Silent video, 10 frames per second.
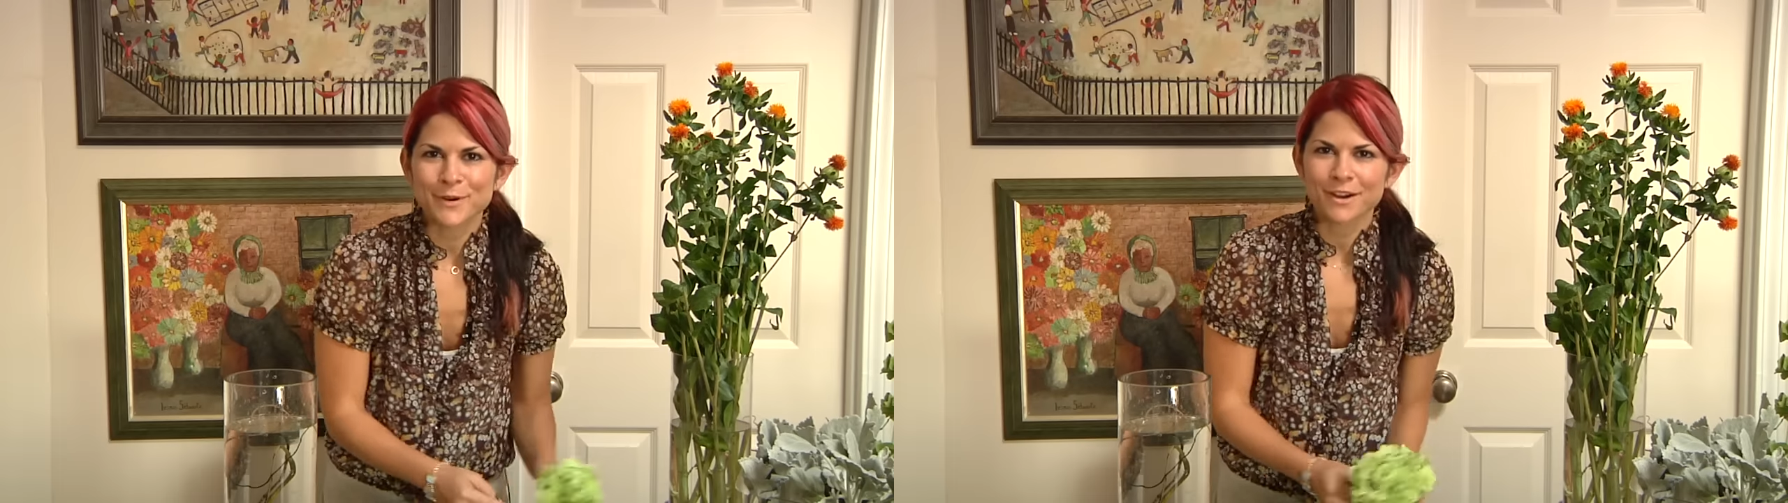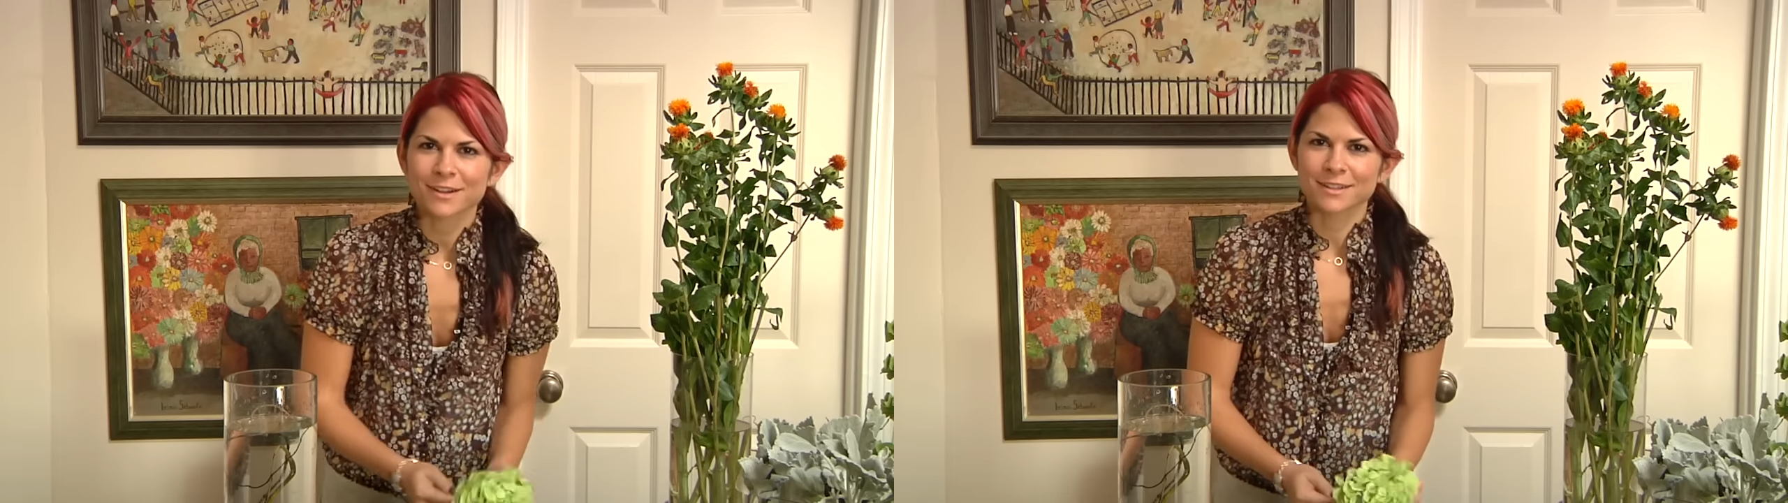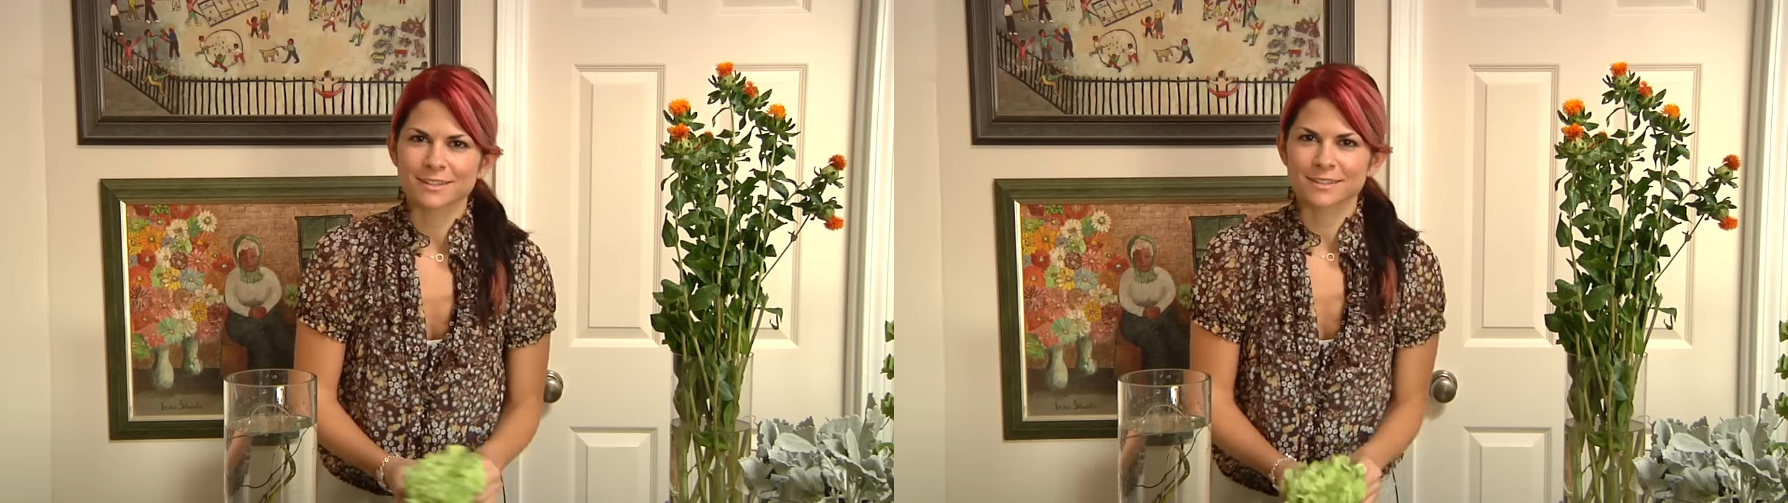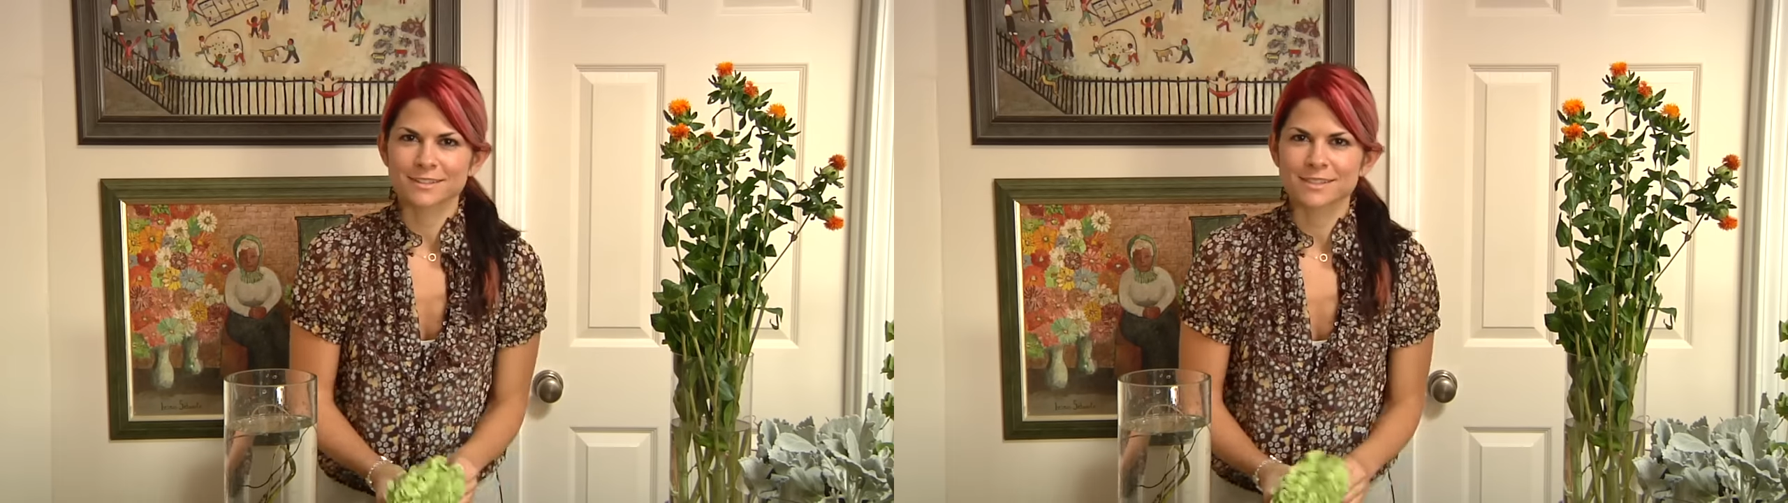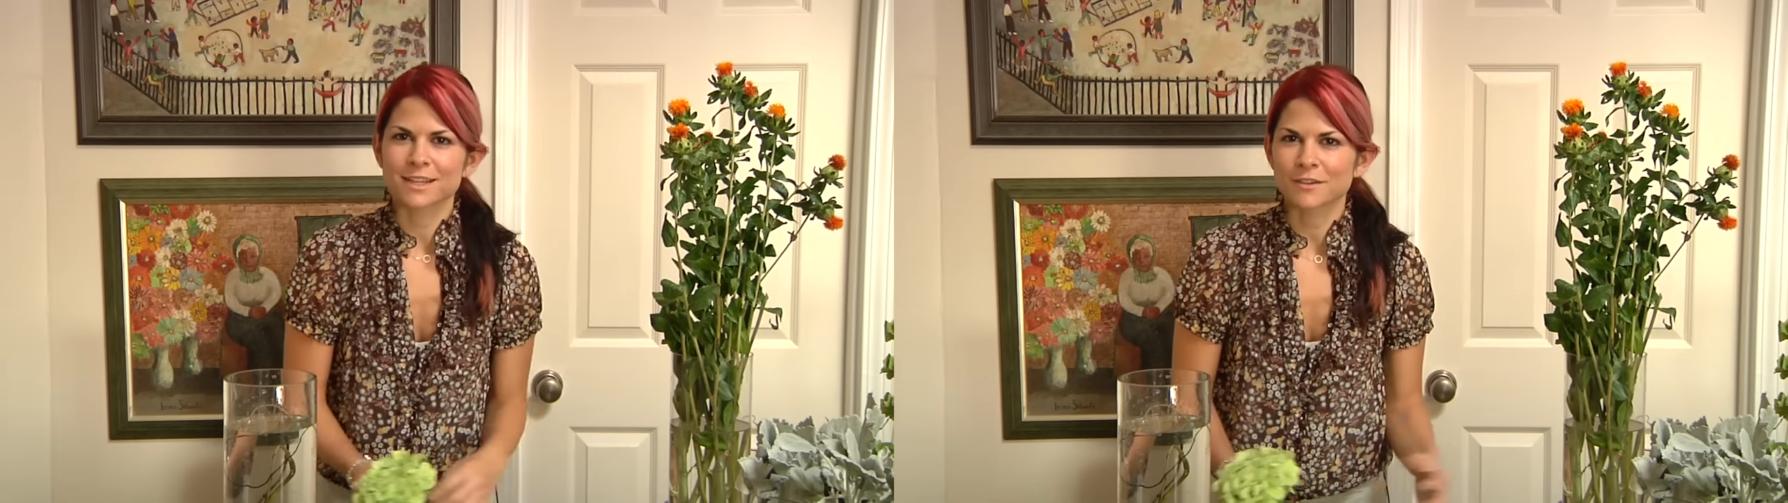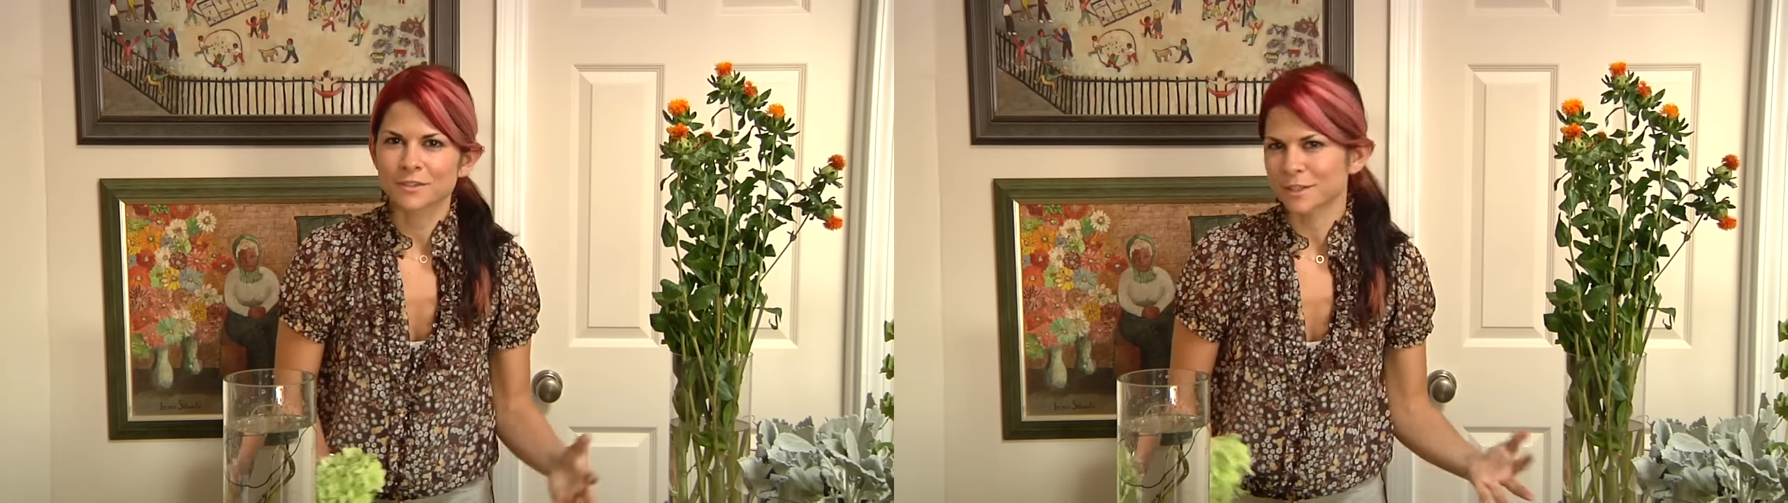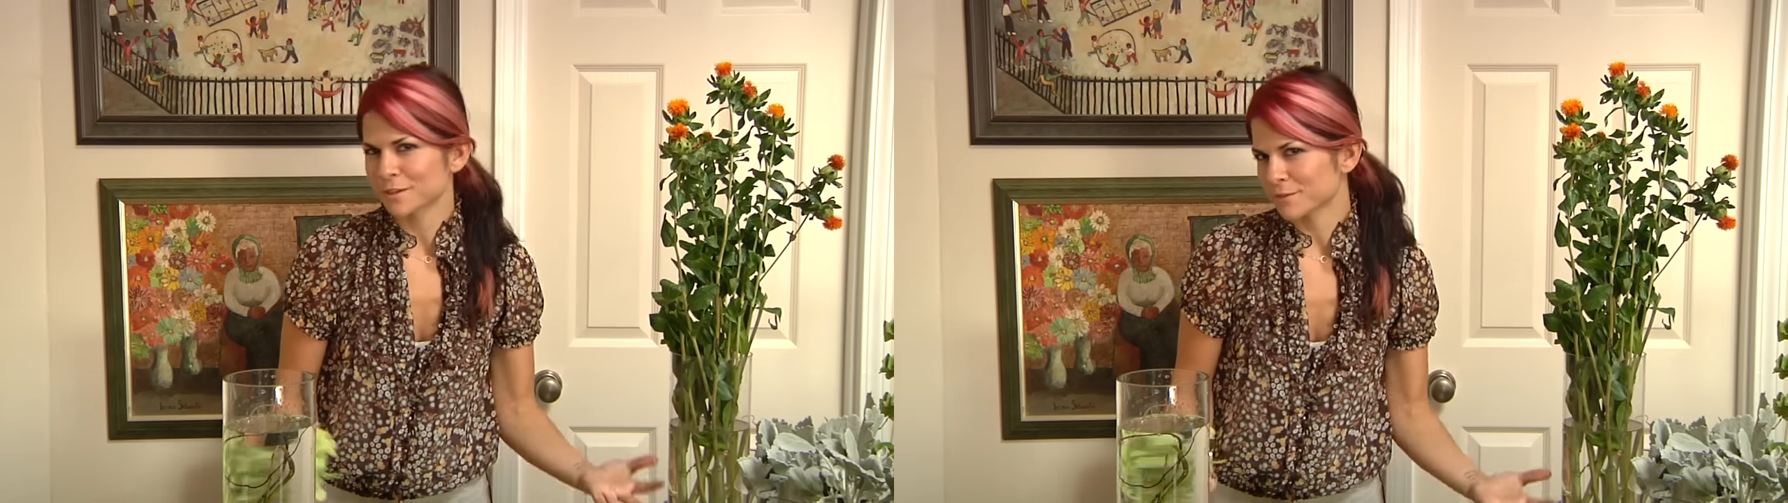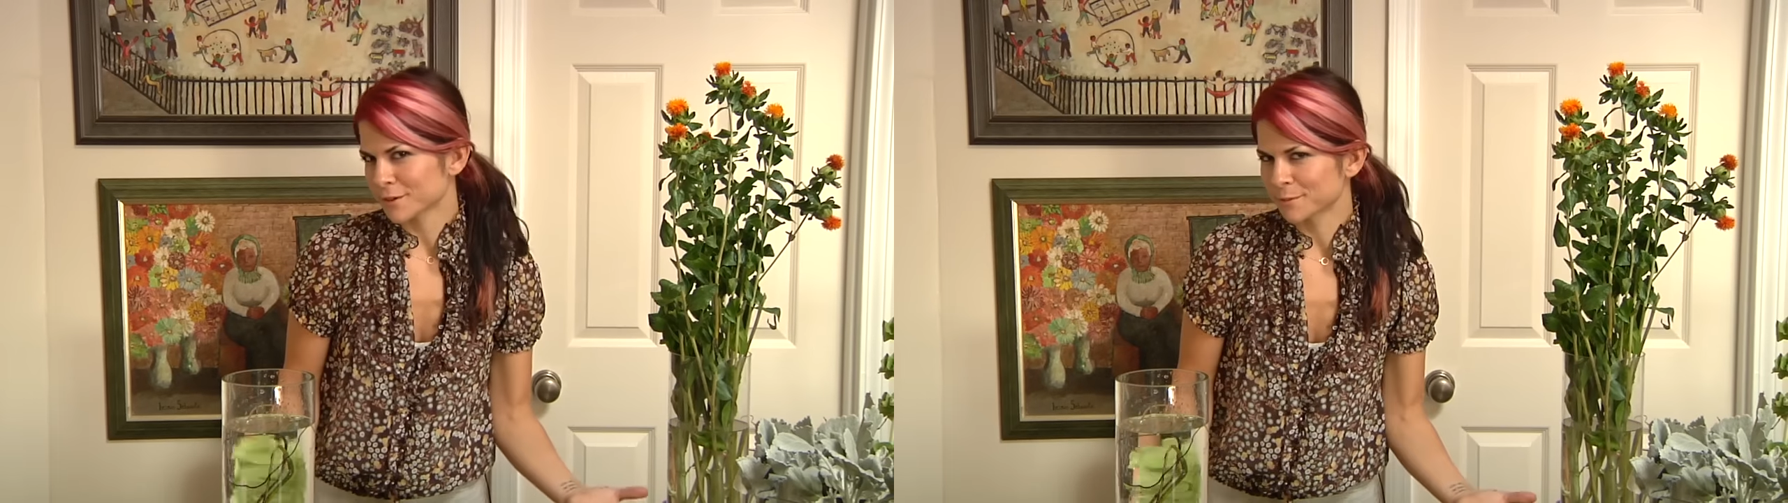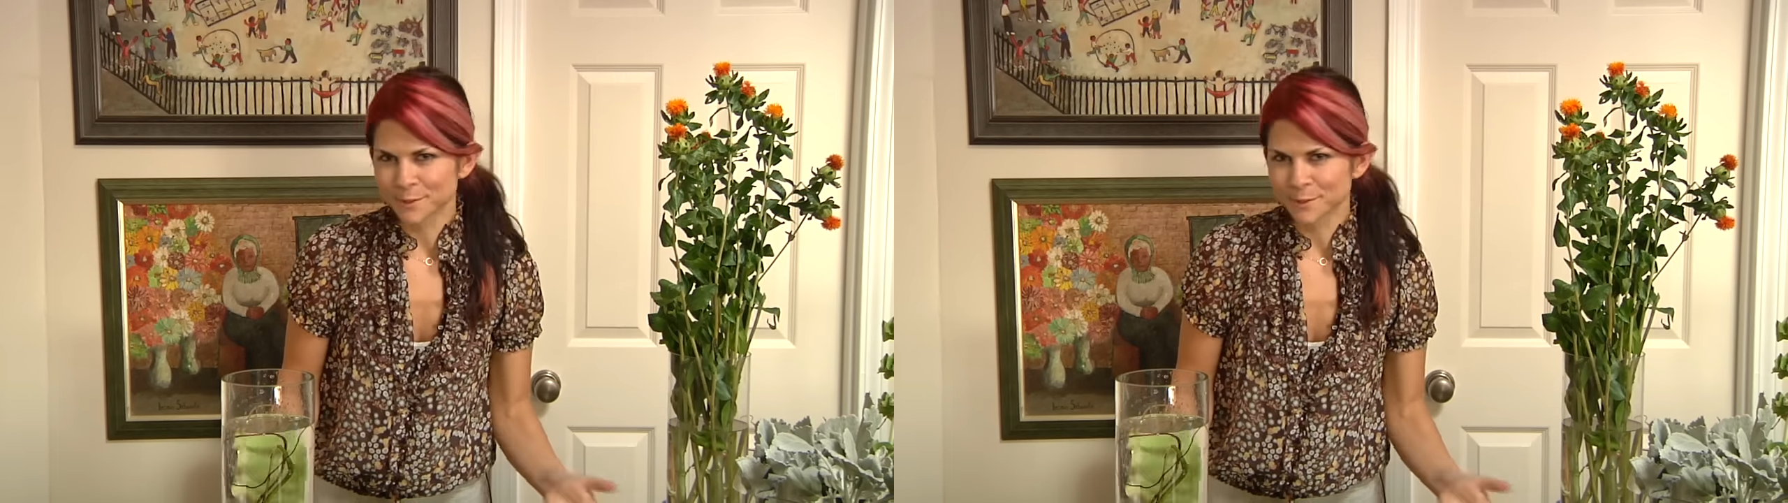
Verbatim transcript: part is covering the foam.